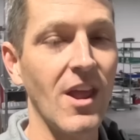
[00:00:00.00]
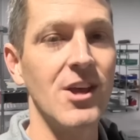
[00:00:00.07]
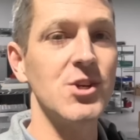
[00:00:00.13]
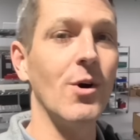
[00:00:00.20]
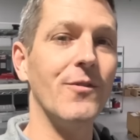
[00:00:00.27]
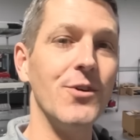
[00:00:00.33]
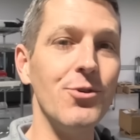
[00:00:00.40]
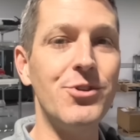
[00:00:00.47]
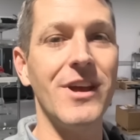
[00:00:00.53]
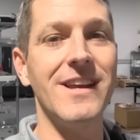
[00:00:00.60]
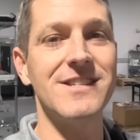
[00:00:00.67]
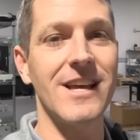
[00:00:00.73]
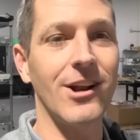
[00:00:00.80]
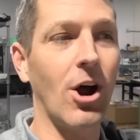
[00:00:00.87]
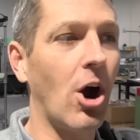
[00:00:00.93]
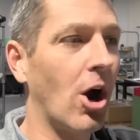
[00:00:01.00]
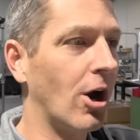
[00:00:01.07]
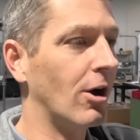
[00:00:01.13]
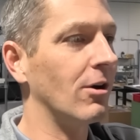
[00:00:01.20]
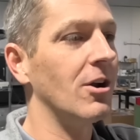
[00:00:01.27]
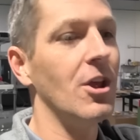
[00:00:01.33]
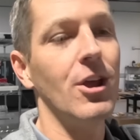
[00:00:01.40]
So a few things that
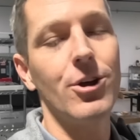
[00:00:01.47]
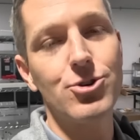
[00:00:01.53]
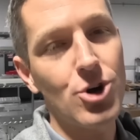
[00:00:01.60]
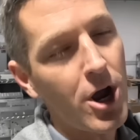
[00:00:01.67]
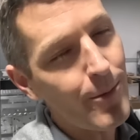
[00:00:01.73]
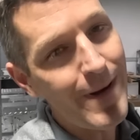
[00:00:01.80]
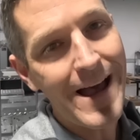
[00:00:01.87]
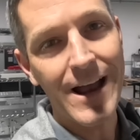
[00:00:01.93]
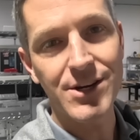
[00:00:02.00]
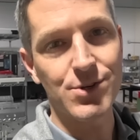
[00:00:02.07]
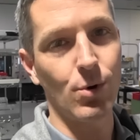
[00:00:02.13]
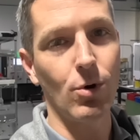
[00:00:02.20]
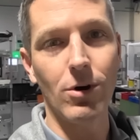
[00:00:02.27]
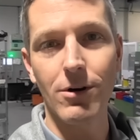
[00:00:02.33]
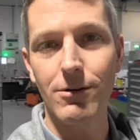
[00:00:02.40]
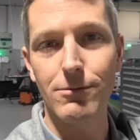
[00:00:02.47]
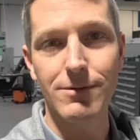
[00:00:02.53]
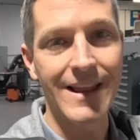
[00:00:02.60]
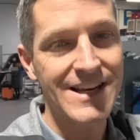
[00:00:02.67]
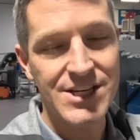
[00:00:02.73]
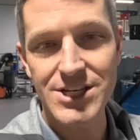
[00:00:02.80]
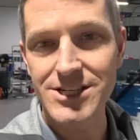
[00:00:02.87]
are drawbacks or
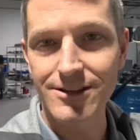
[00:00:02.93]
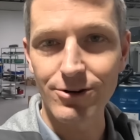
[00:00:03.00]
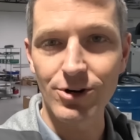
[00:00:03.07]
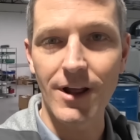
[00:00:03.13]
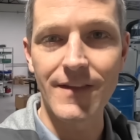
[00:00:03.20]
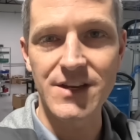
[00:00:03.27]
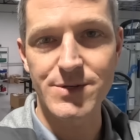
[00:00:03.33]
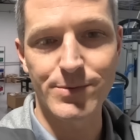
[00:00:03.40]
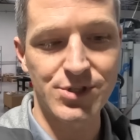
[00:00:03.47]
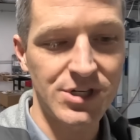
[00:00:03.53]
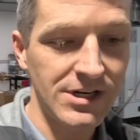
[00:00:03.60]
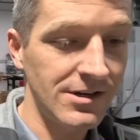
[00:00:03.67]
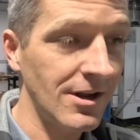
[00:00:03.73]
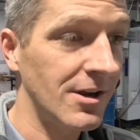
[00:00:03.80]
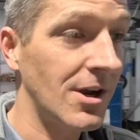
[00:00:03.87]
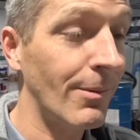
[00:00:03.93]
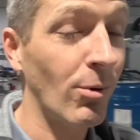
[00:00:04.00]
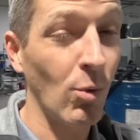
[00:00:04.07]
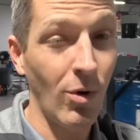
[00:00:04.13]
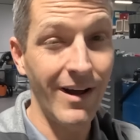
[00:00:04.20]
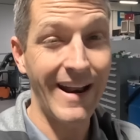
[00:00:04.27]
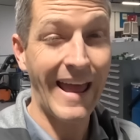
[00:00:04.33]
lessons learned on this machine. Number
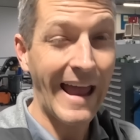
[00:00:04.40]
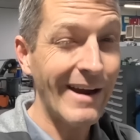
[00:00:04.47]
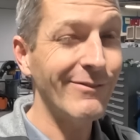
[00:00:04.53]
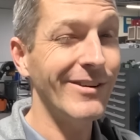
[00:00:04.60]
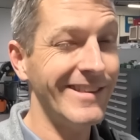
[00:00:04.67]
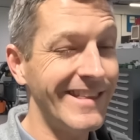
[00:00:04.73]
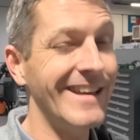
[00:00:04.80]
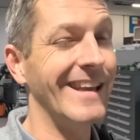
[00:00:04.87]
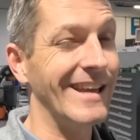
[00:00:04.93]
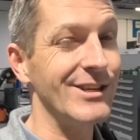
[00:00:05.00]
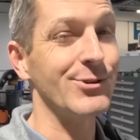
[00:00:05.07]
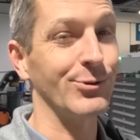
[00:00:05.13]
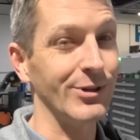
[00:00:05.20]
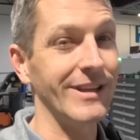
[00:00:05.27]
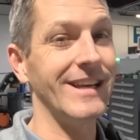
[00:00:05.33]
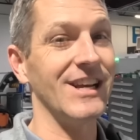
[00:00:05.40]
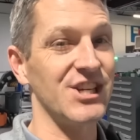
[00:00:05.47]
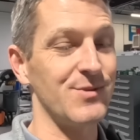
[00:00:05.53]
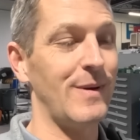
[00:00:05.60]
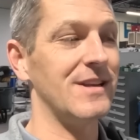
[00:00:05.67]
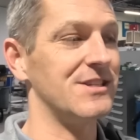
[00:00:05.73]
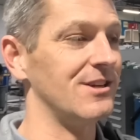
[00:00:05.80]
one, everything is really
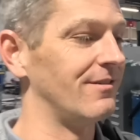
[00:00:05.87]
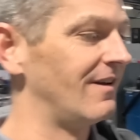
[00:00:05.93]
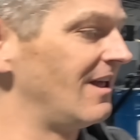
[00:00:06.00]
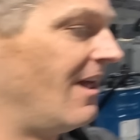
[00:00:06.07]
expensive.